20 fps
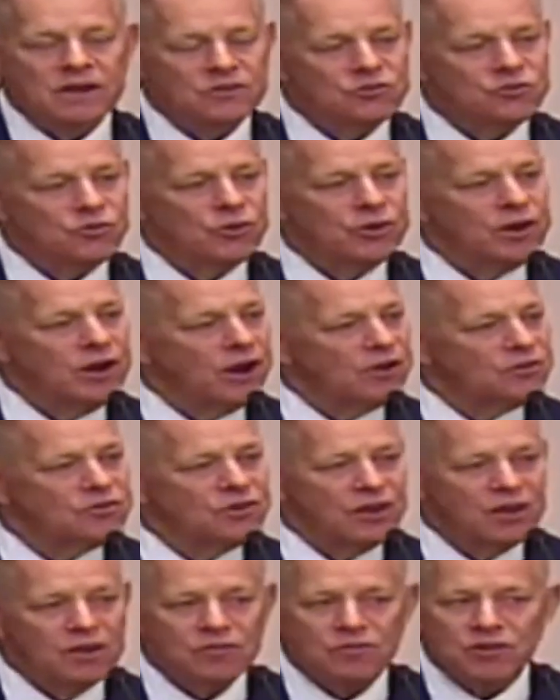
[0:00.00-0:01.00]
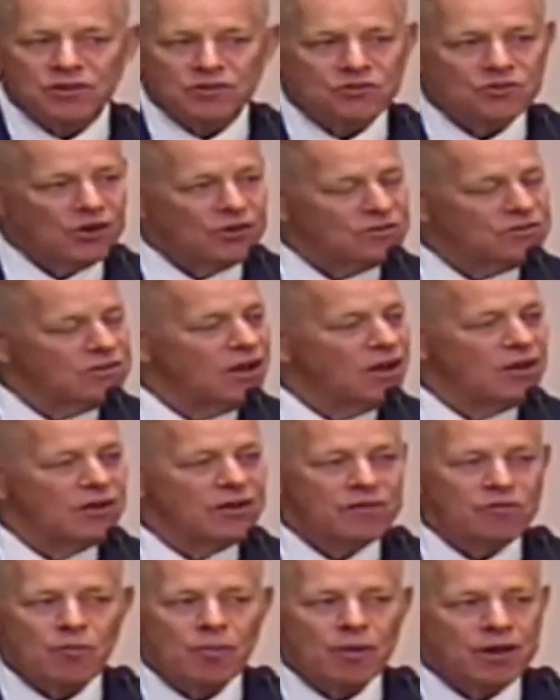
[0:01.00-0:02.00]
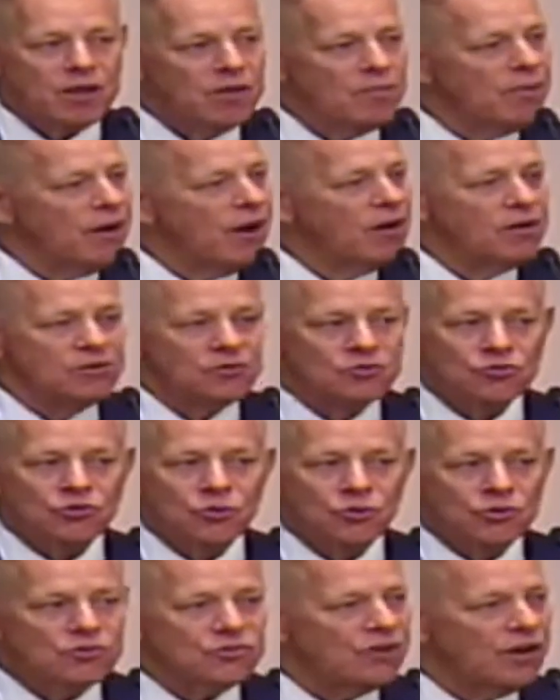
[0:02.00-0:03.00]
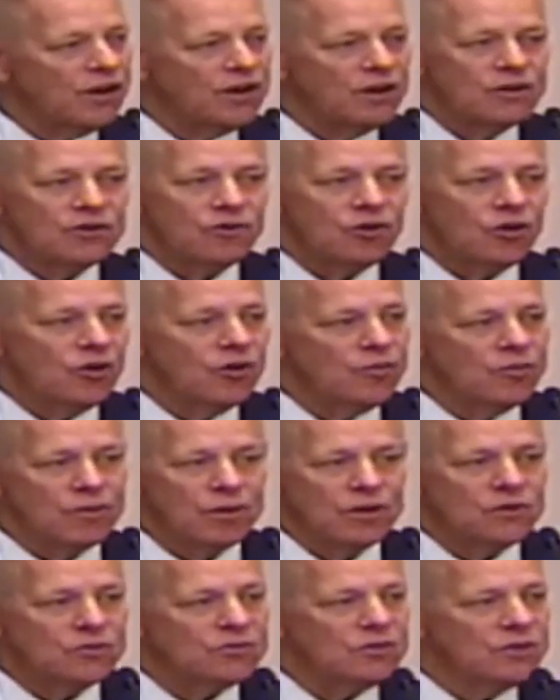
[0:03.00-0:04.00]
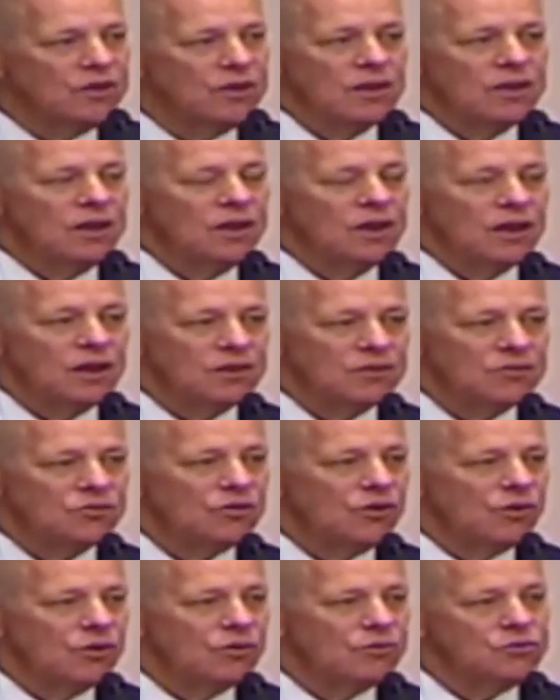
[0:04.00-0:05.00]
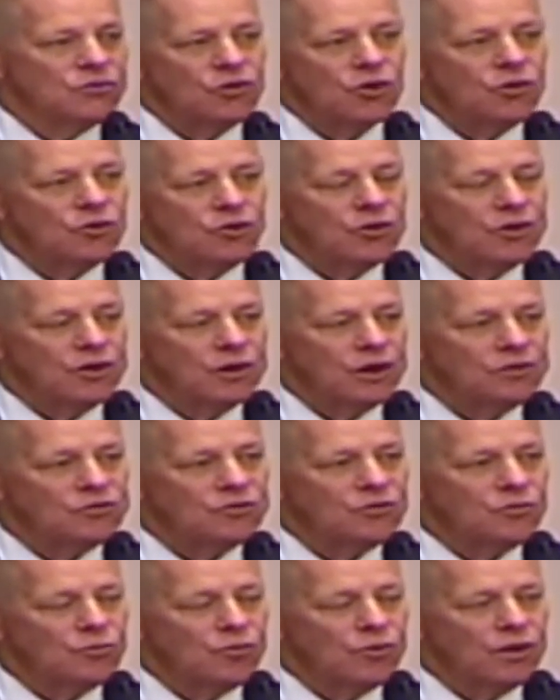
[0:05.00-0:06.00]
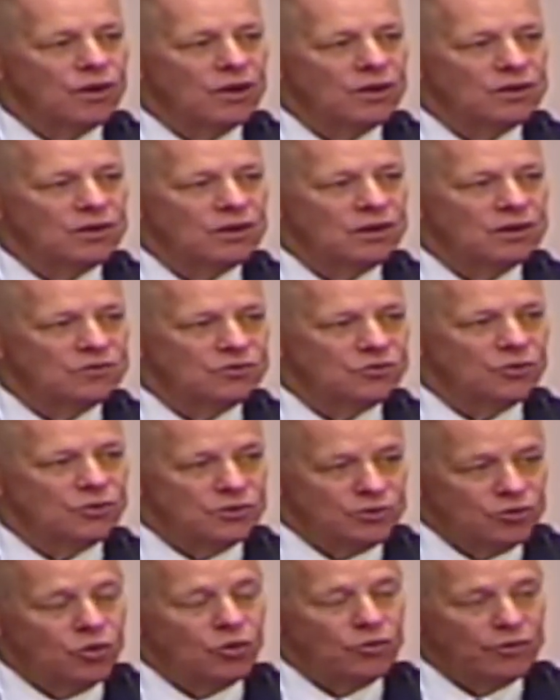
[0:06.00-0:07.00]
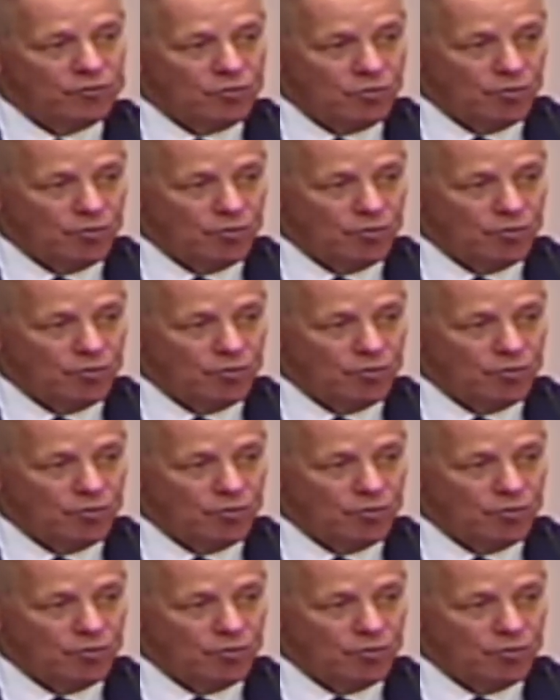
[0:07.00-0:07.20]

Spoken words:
And so he got saved, and he started telling everybody about it, and he's so excited and all the rest. And so it was all good. And I said, and so he told